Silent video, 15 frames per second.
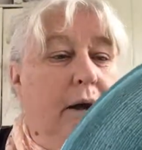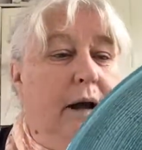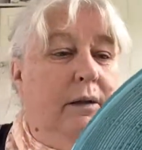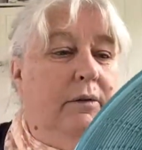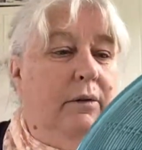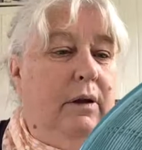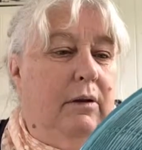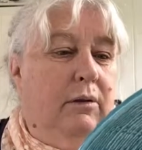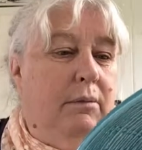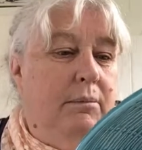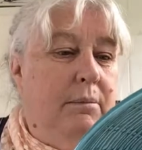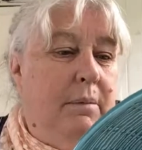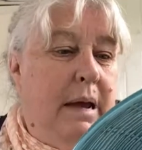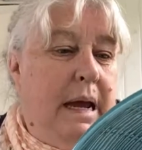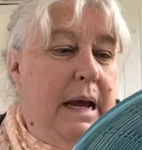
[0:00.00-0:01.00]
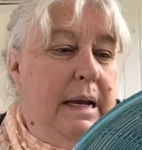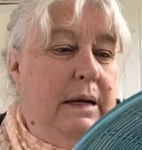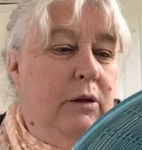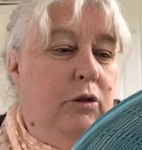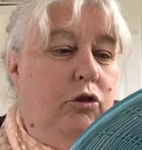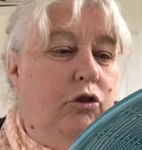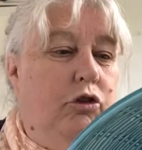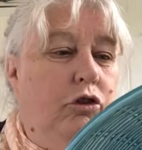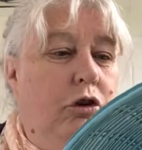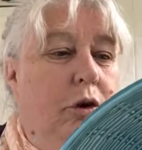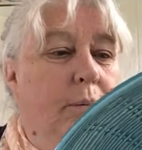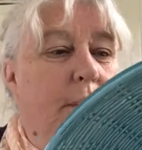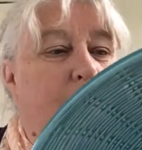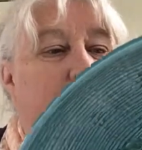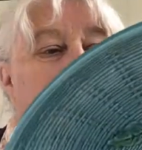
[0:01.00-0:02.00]
It says made in
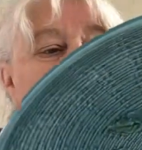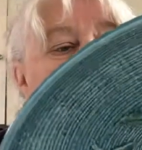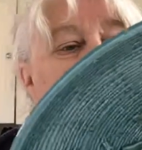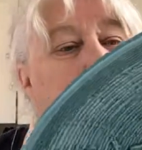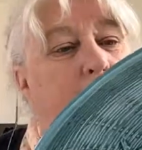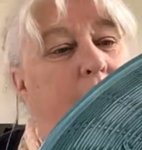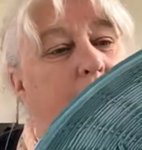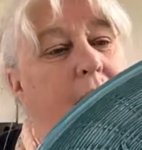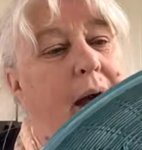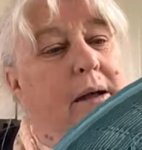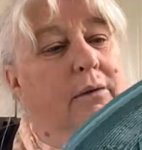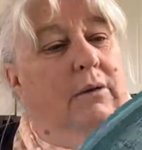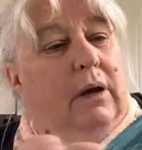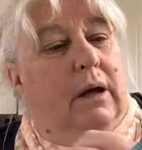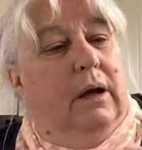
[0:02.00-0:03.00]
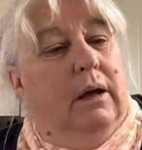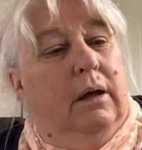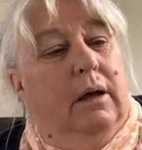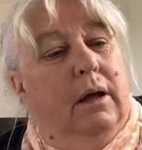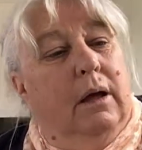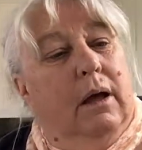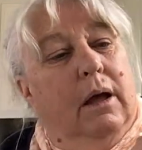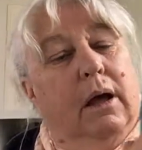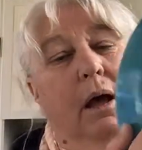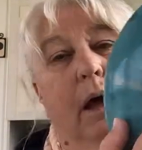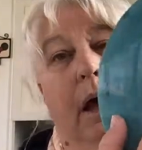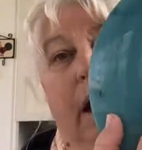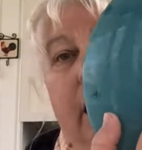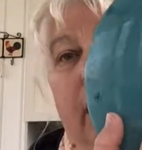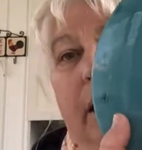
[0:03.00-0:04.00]
Germany, and it has a
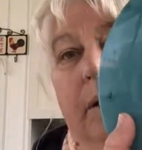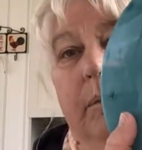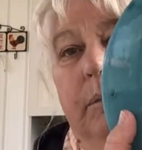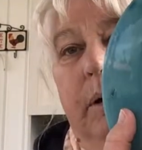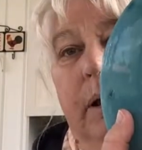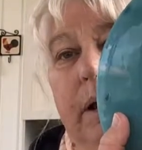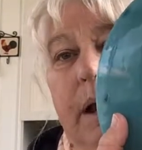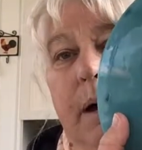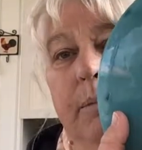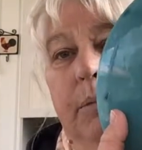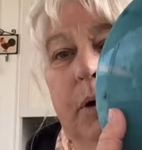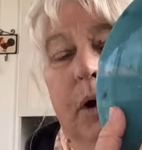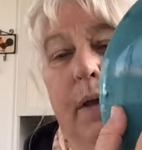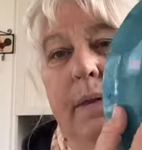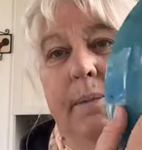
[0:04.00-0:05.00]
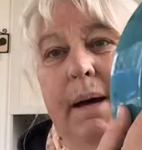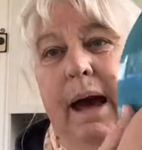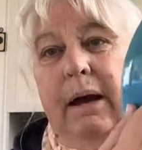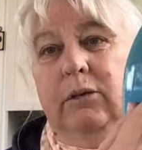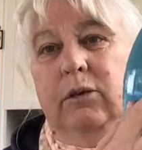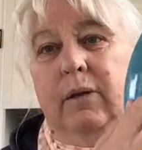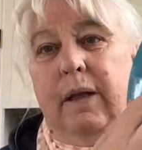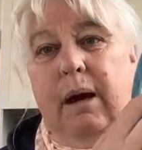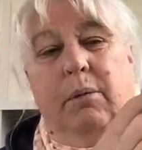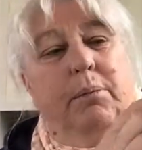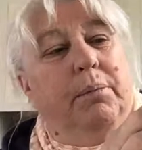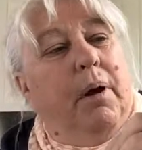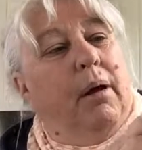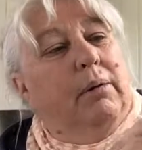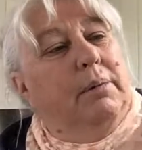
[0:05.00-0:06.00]
a number on the back, so that
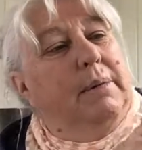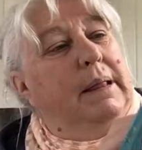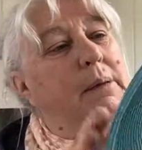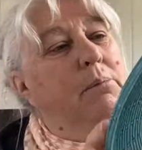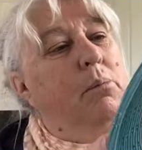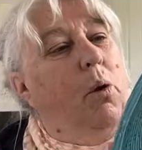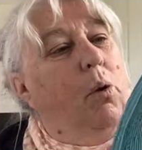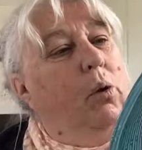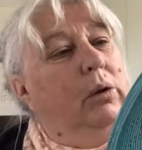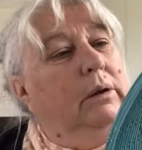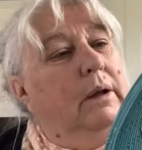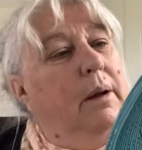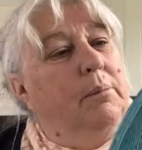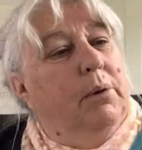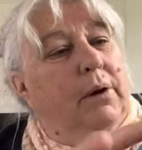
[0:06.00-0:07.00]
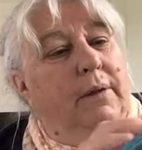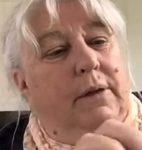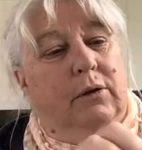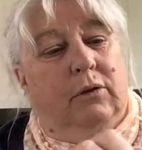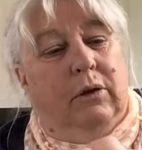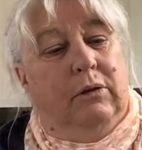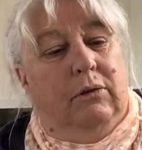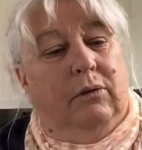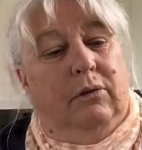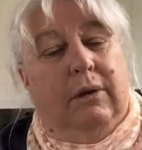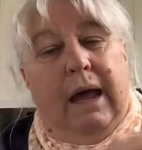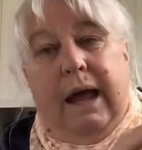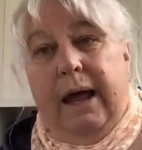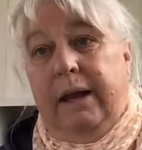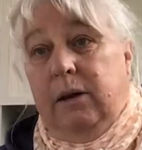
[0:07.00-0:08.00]
would probably be the mold number, and there's a Z,
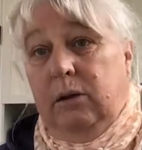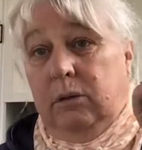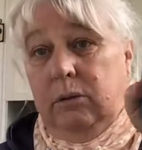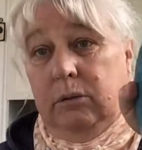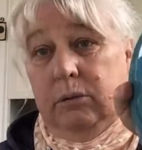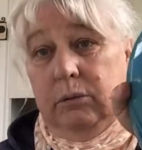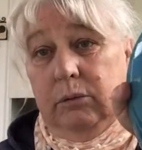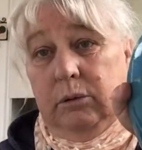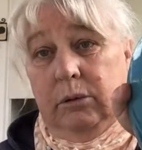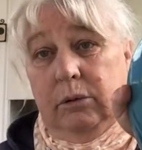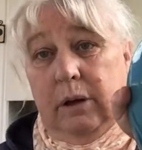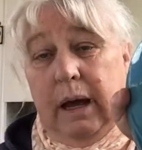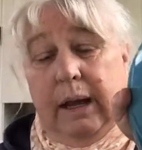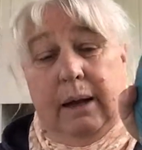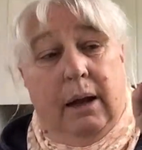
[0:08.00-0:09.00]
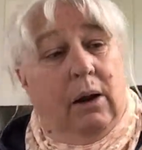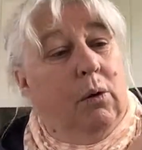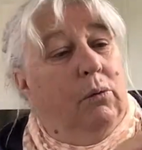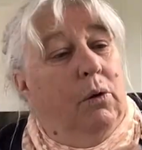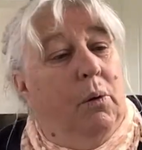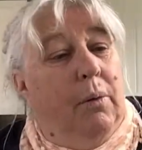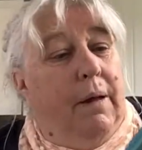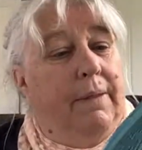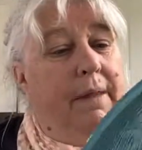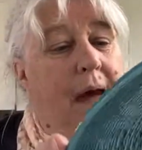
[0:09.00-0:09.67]
and I don't know what